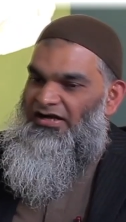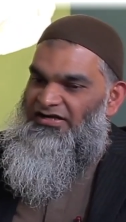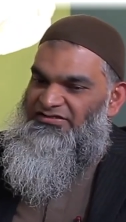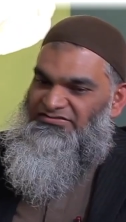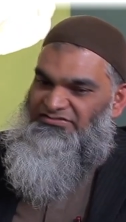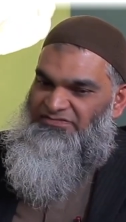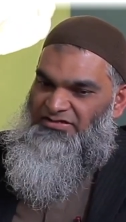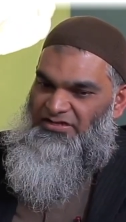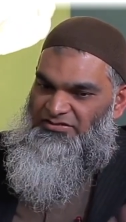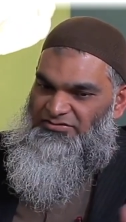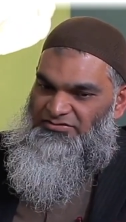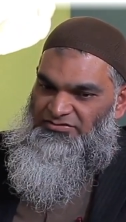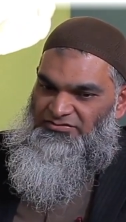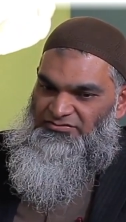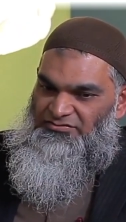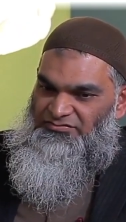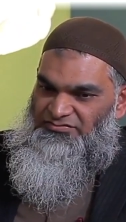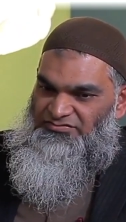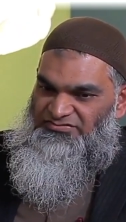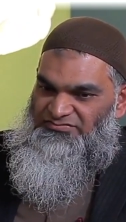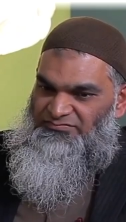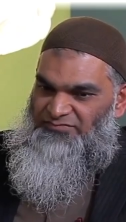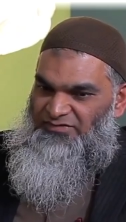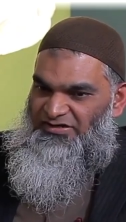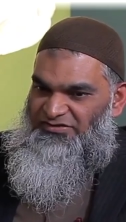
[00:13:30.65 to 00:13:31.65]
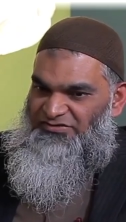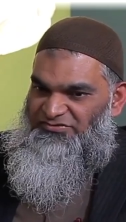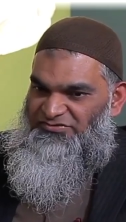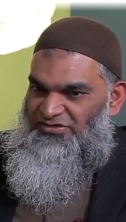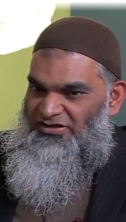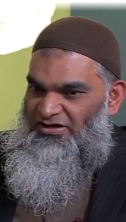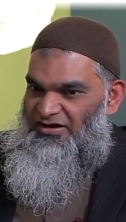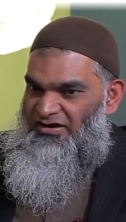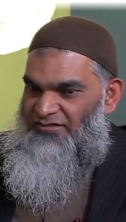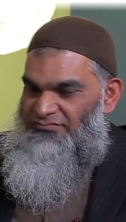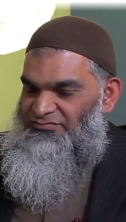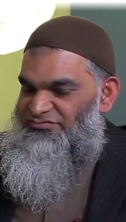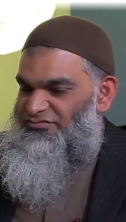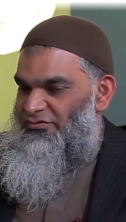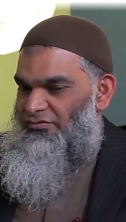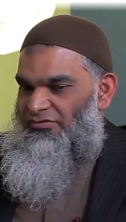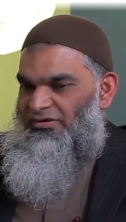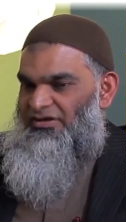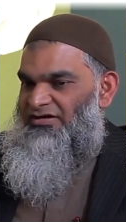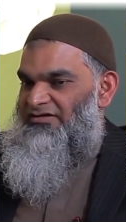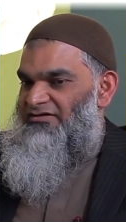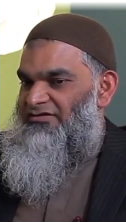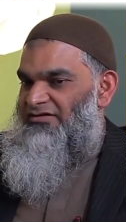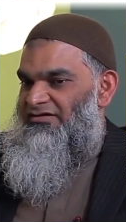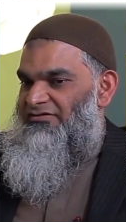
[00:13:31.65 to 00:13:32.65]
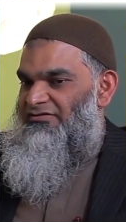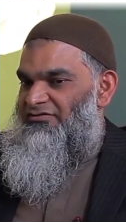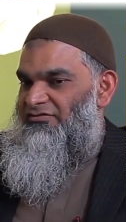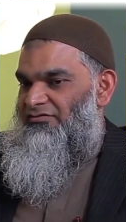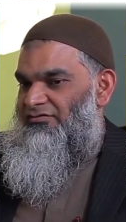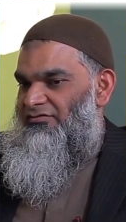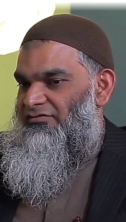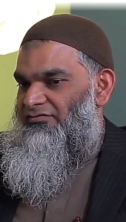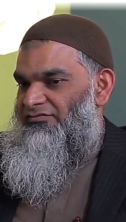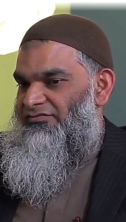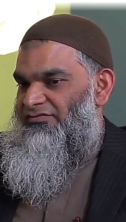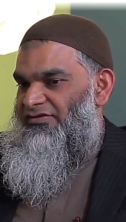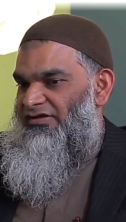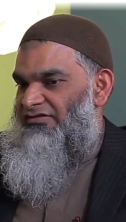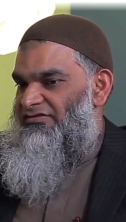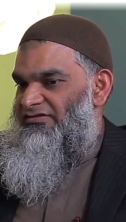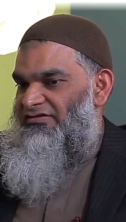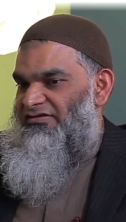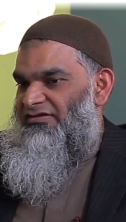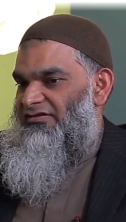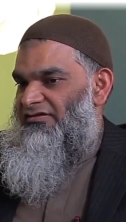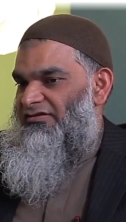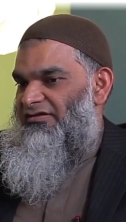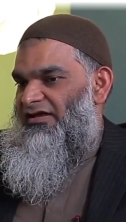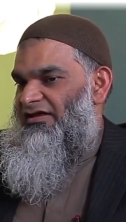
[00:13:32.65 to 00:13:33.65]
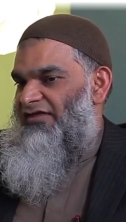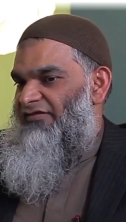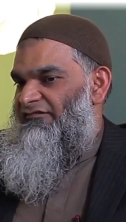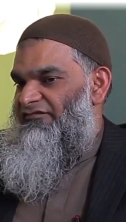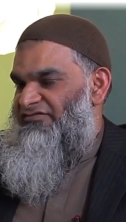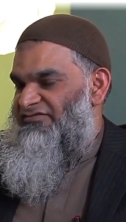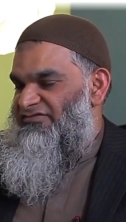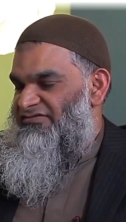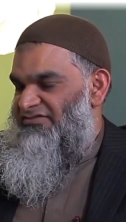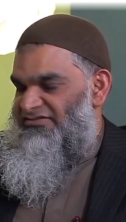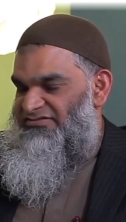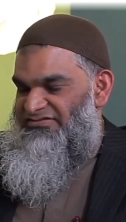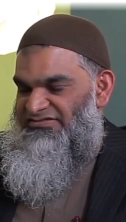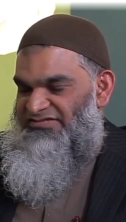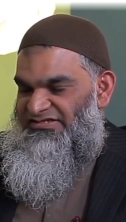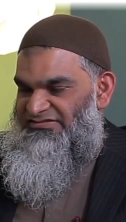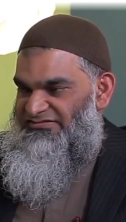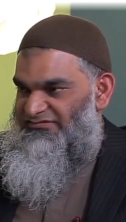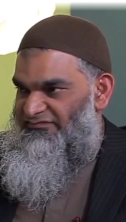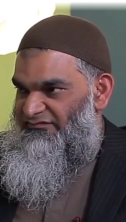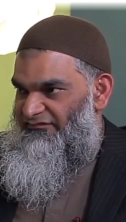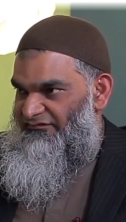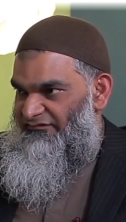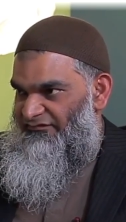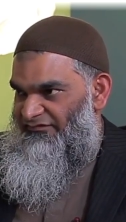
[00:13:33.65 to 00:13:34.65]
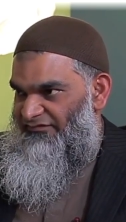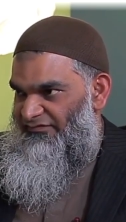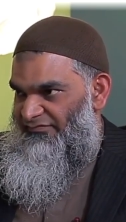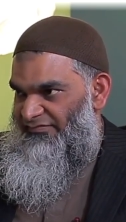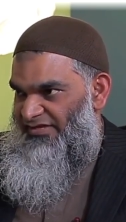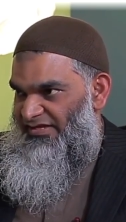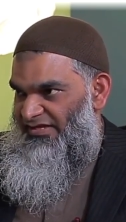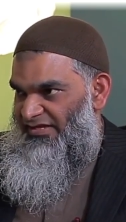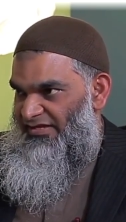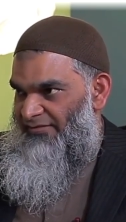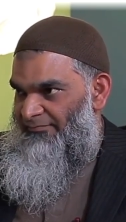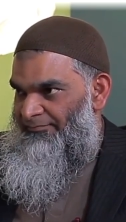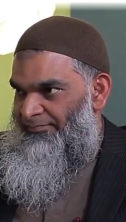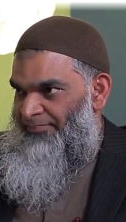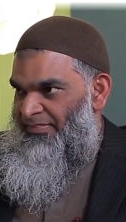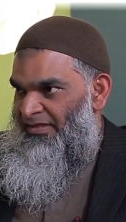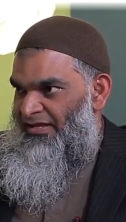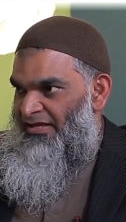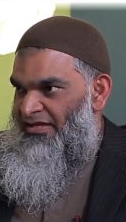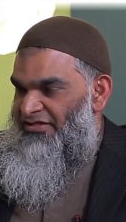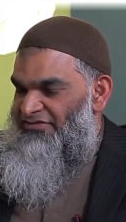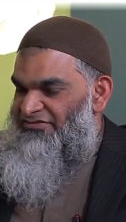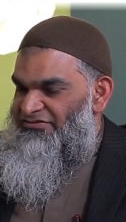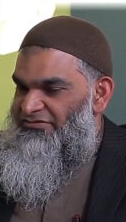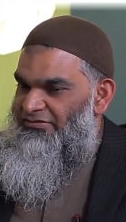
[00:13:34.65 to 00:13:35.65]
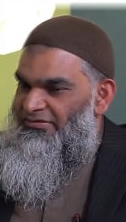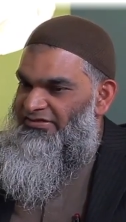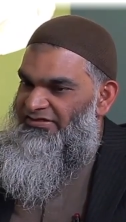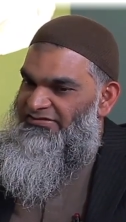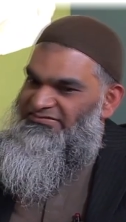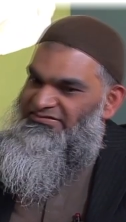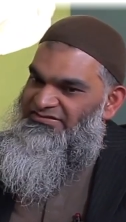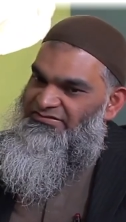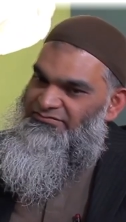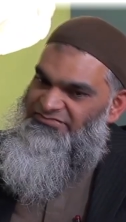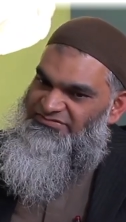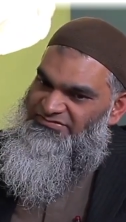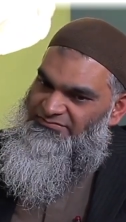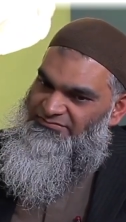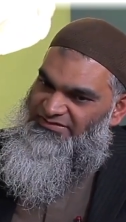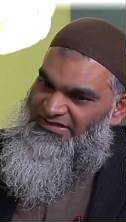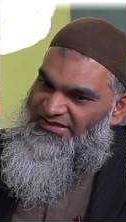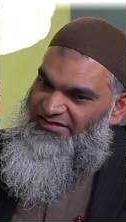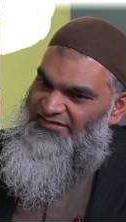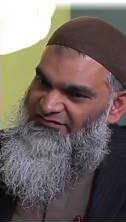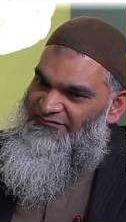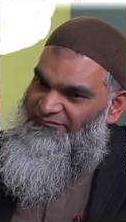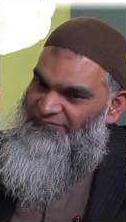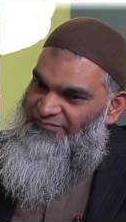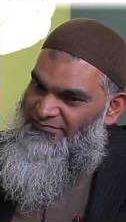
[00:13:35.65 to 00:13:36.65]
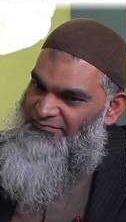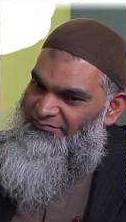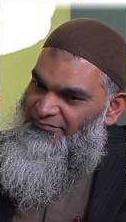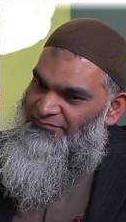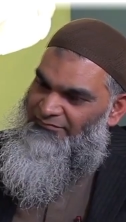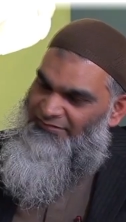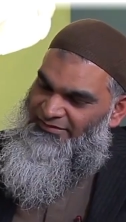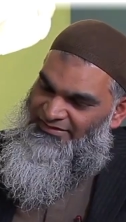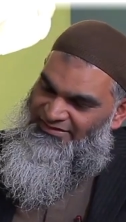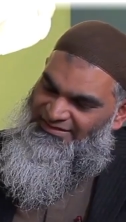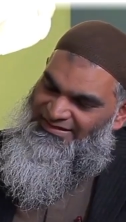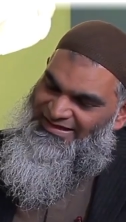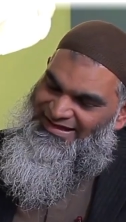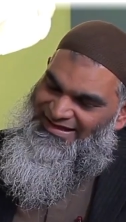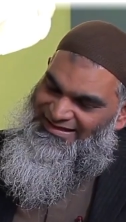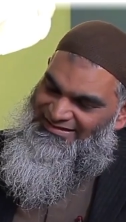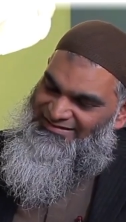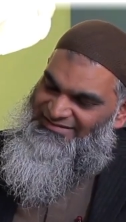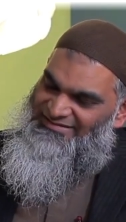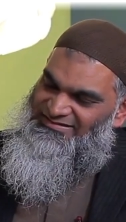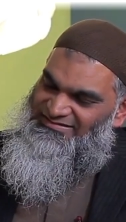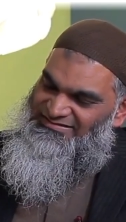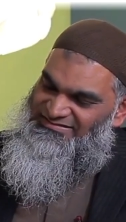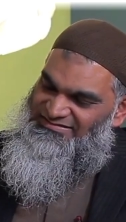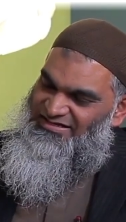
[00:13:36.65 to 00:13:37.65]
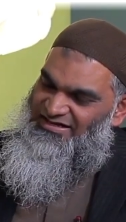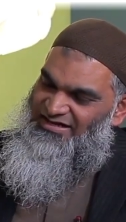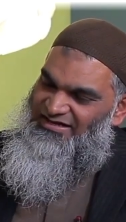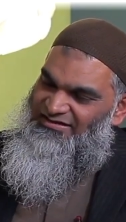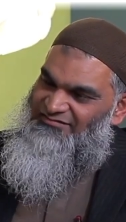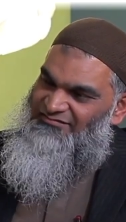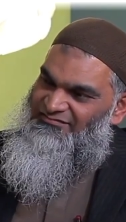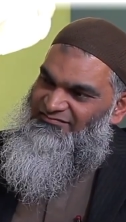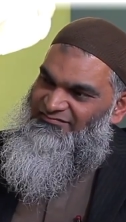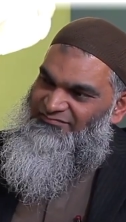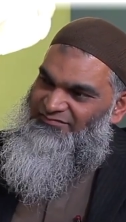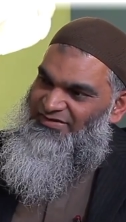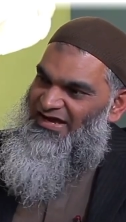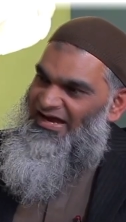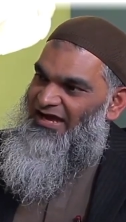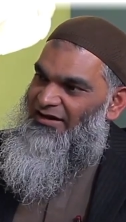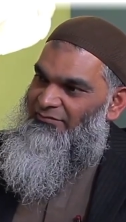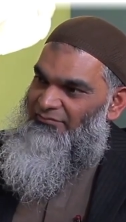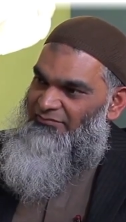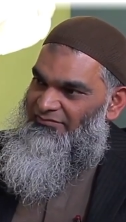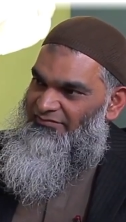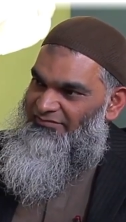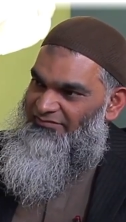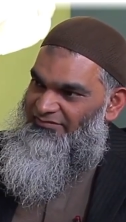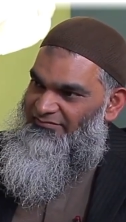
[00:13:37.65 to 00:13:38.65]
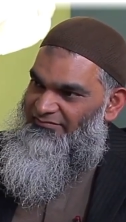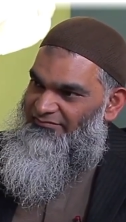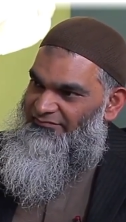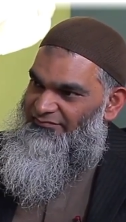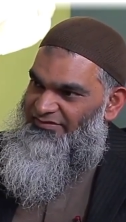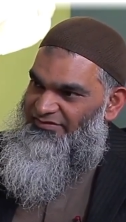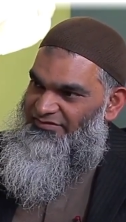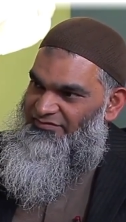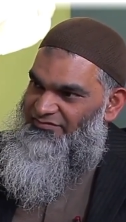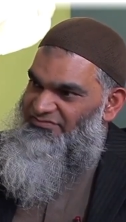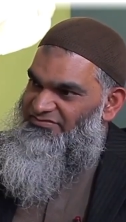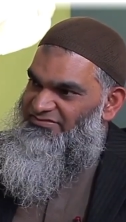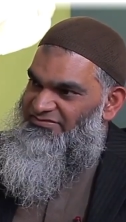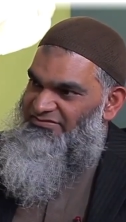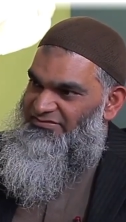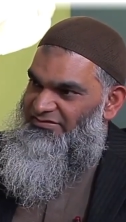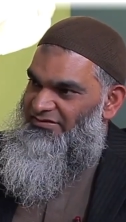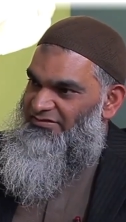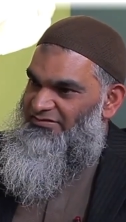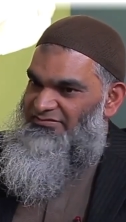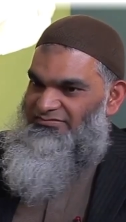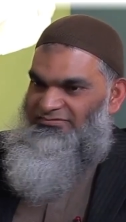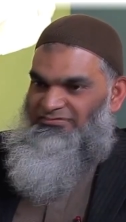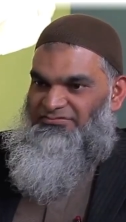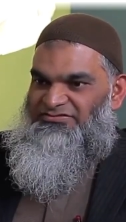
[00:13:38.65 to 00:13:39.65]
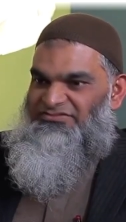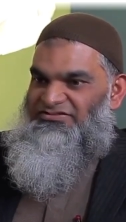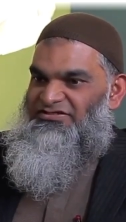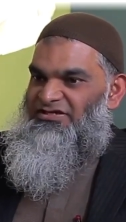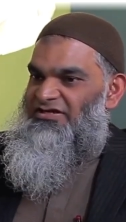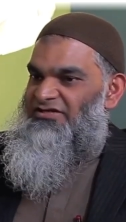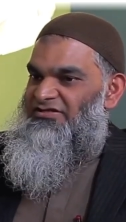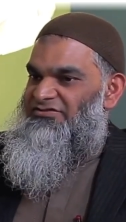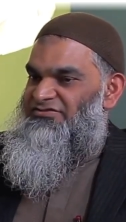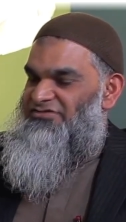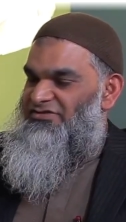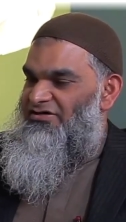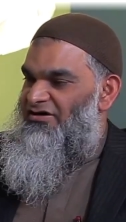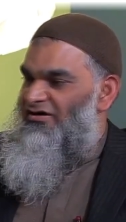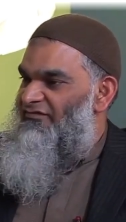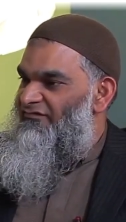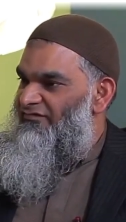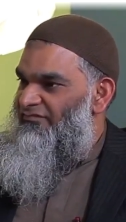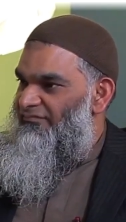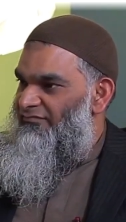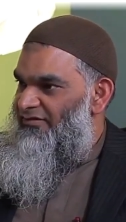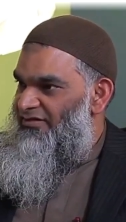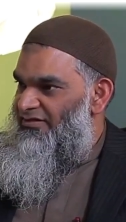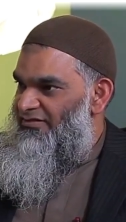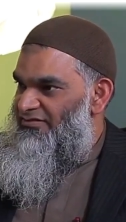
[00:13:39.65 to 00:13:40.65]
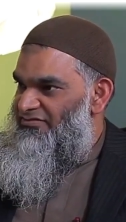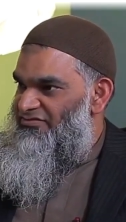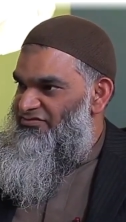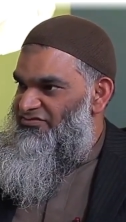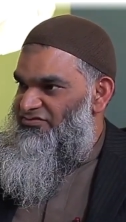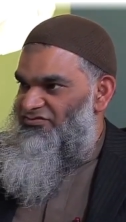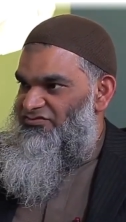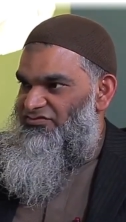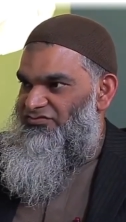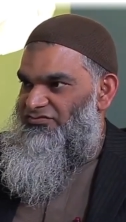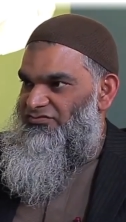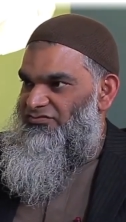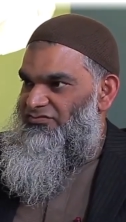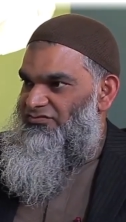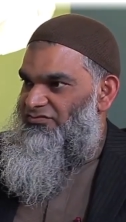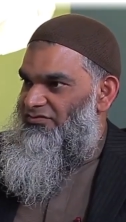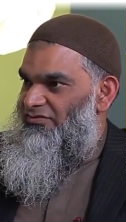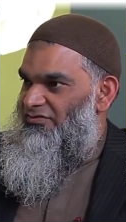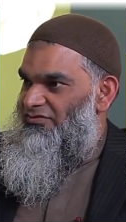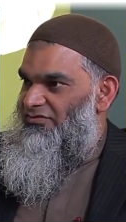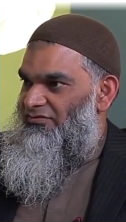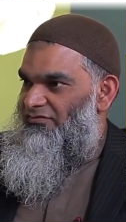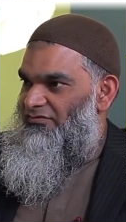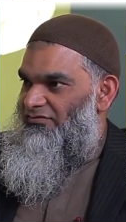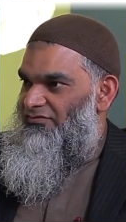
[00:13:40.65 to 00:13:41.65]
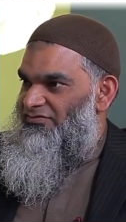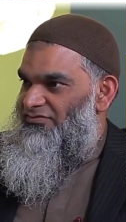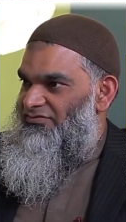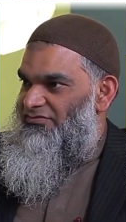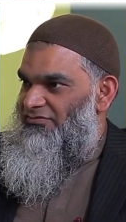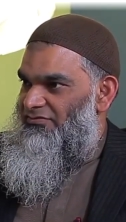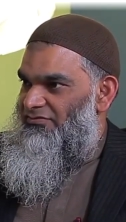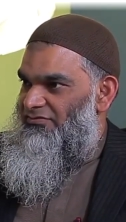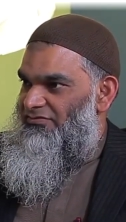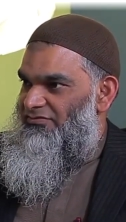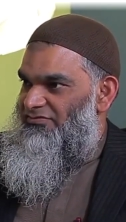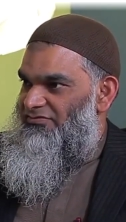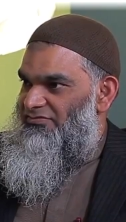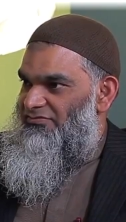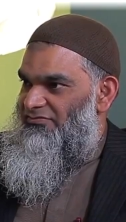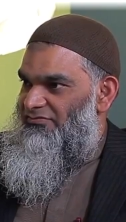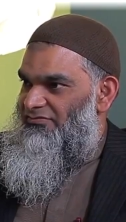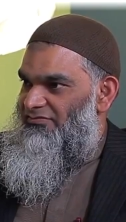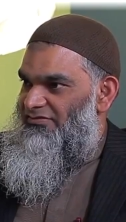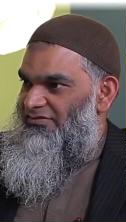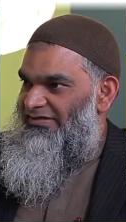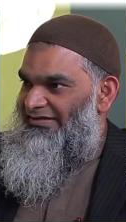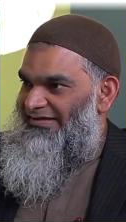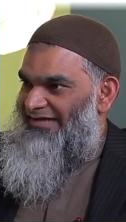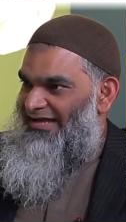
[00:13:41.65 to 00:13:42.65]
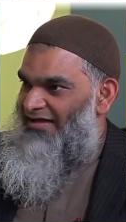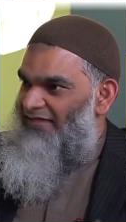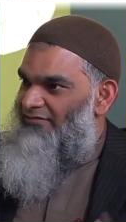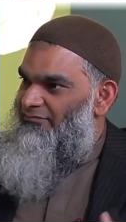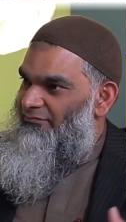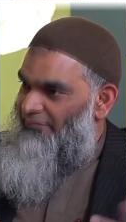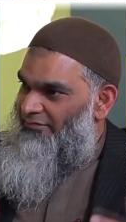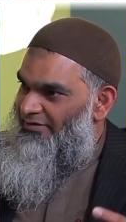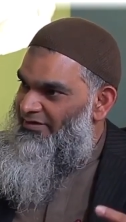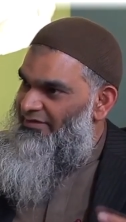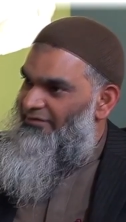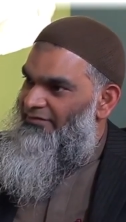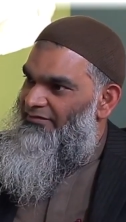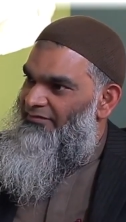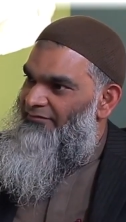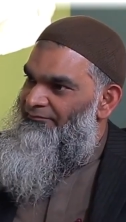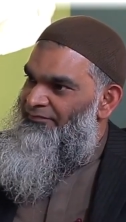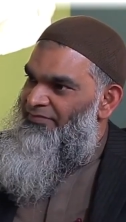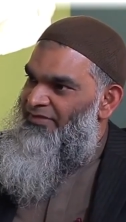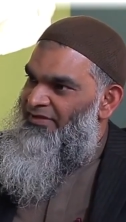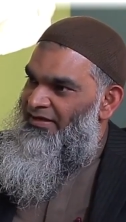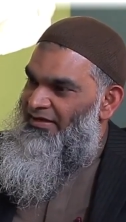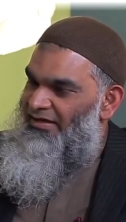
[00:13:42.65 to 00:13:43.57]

I start to lose my jobs, or I, I, you know, nothing in life is successful for me. Mm. So it seems to me that if people really had this kind of power, Power, they'll be using it to change governments, to you know, to to enact real